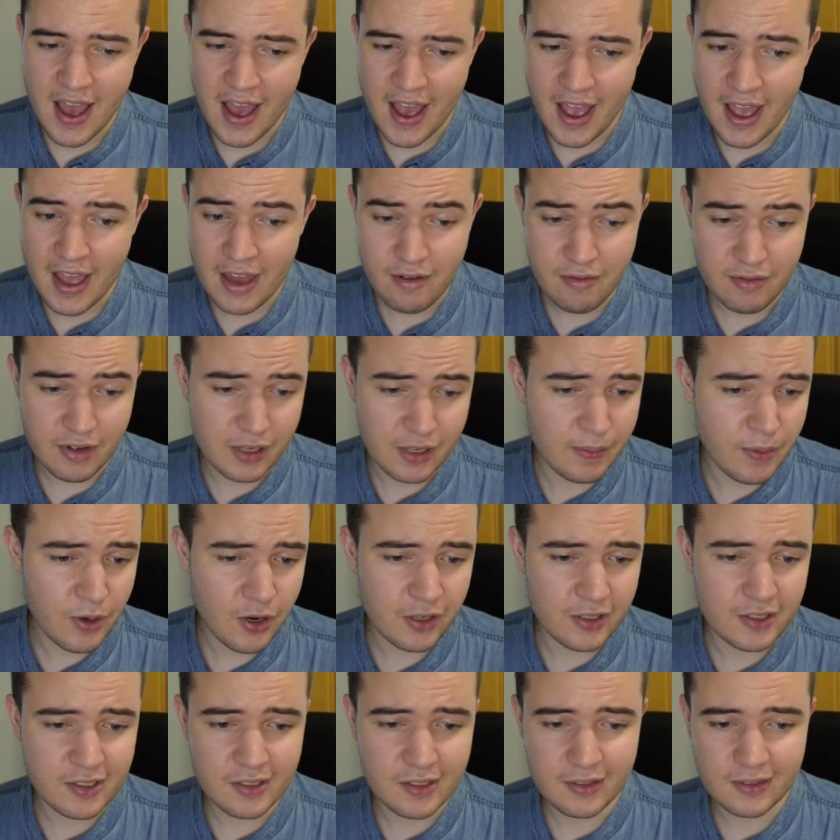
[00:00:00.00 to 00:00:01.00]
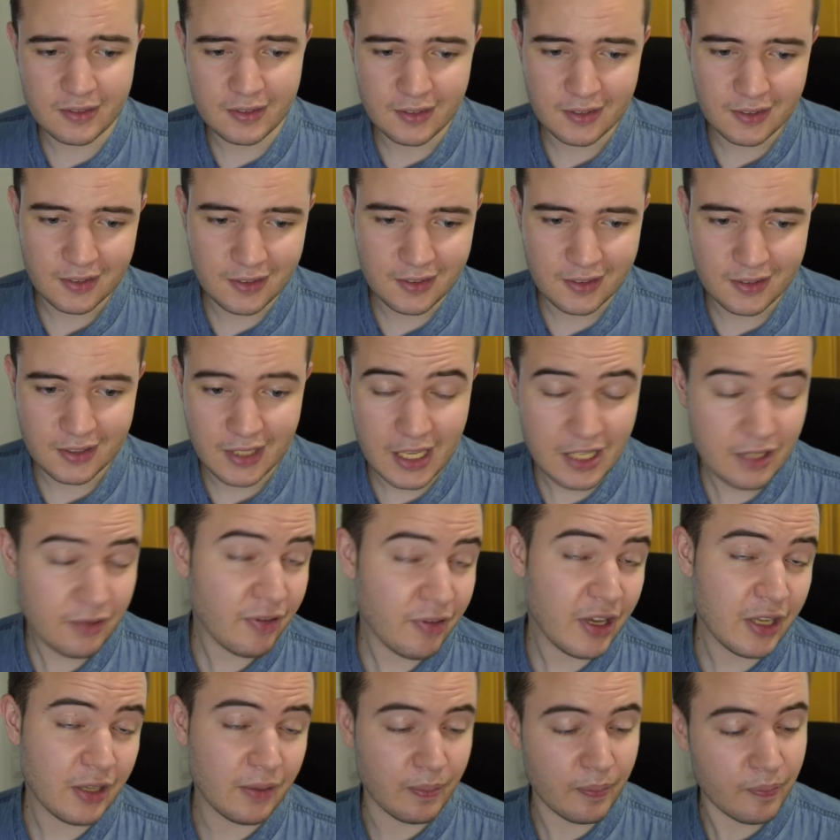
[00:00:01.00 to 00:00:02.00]
and read books. It's
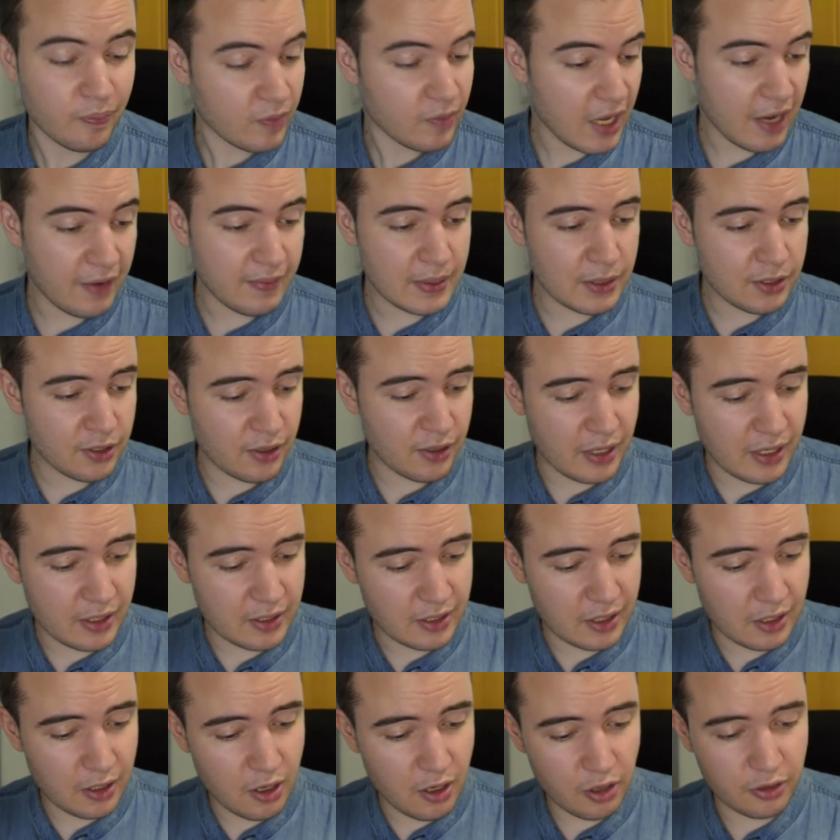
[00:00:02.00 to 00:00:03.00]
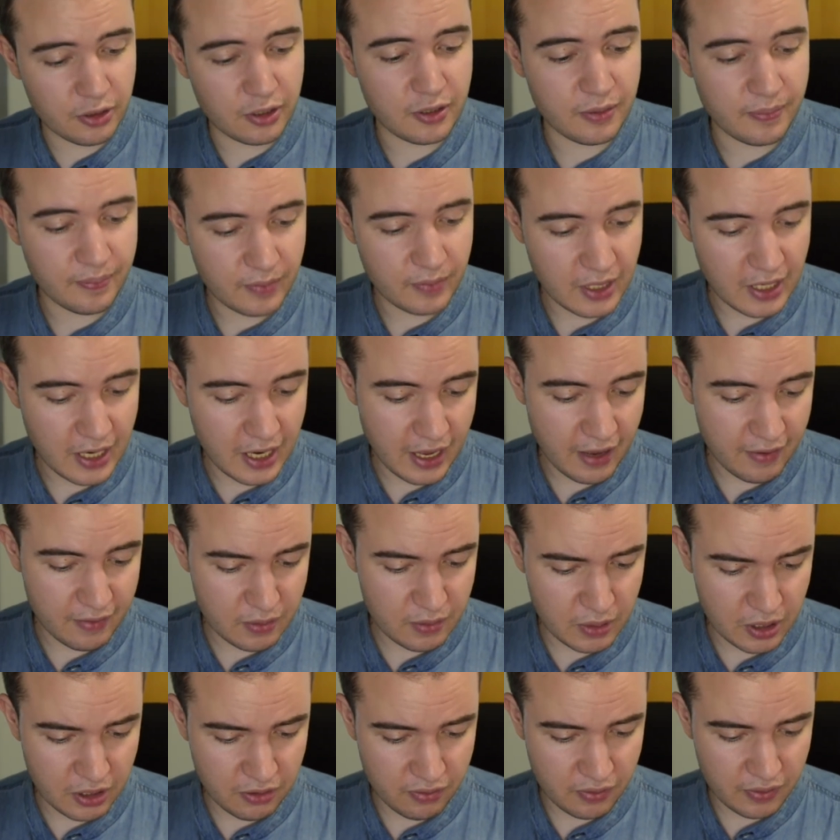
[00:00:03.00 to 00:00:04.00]
fun. I've been doing it a lot, and I haven't
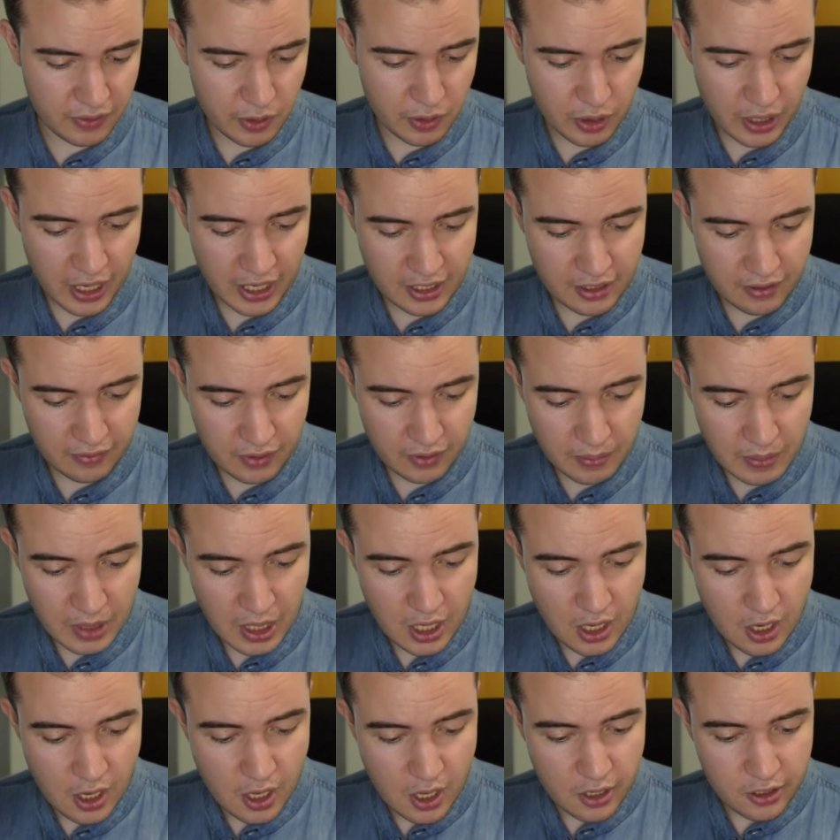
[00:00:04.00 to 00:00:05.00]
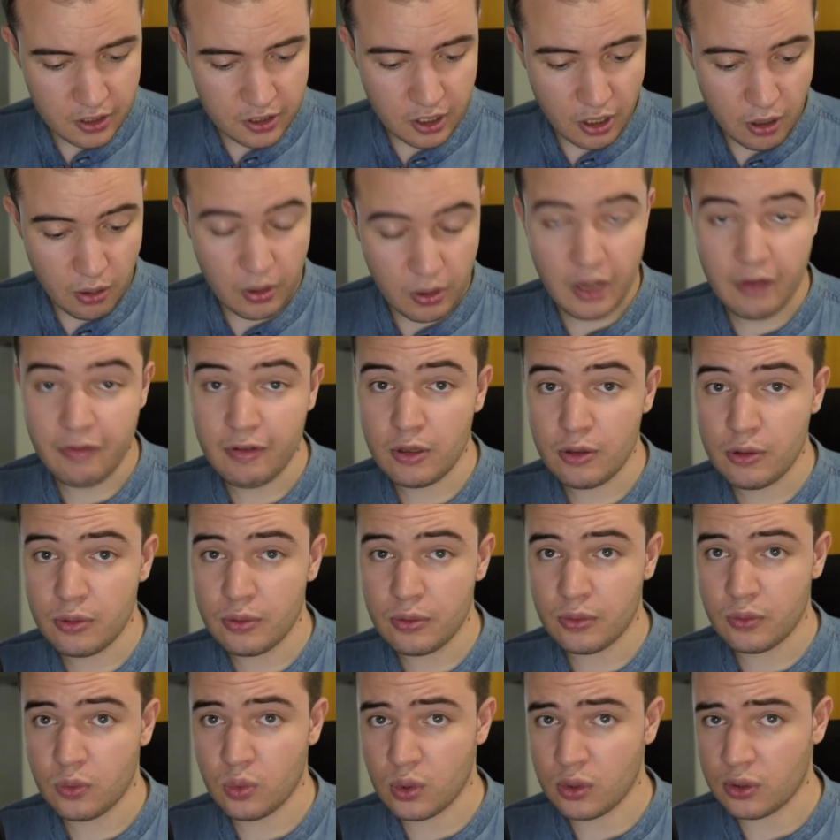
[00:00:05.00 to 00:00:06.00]
been reviewing any of them. So if you
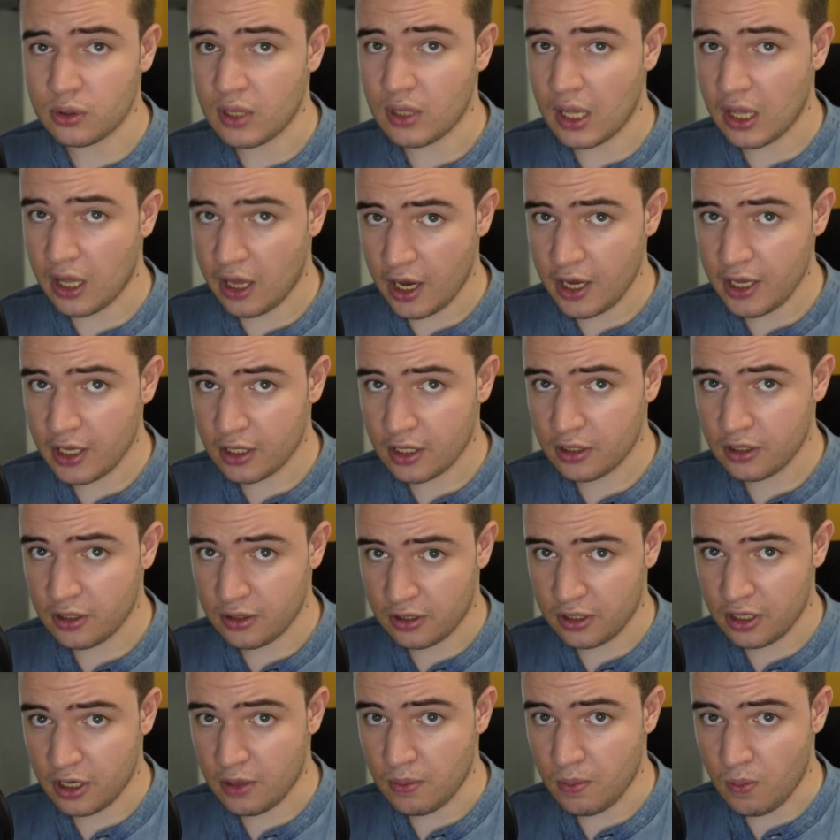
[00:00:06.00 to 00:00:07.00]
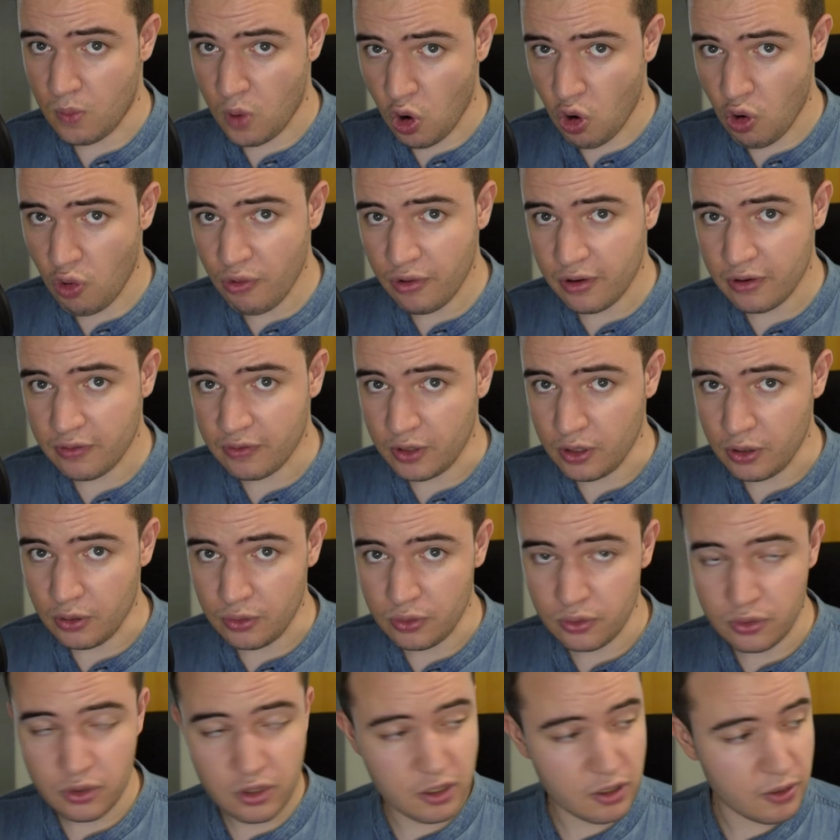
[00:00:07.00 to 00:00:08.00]
would like to see more
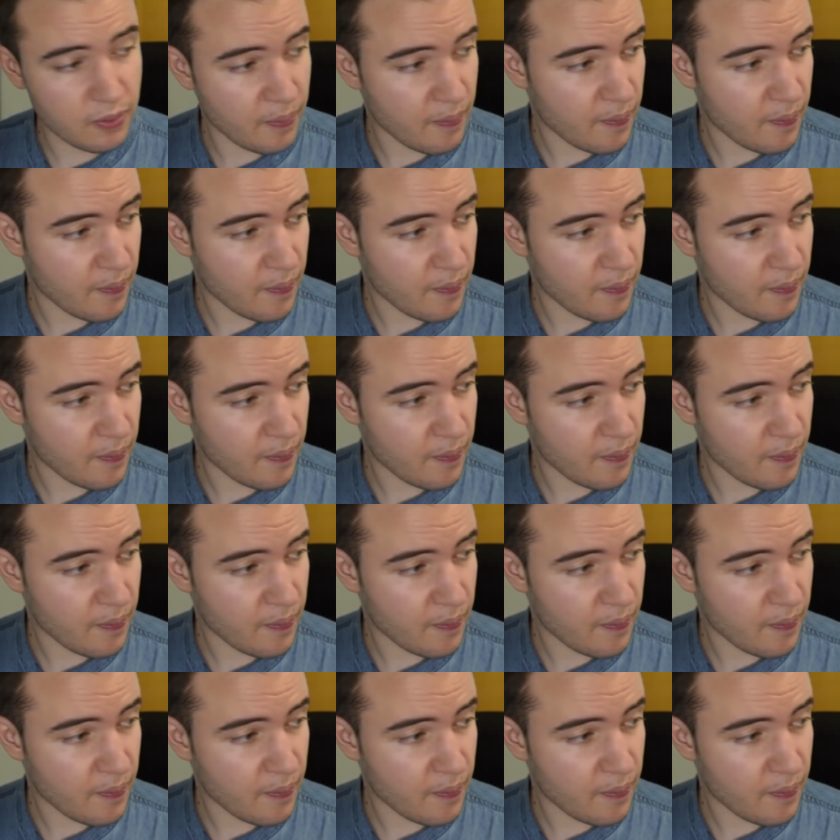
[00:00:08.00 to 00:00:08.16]
reviews,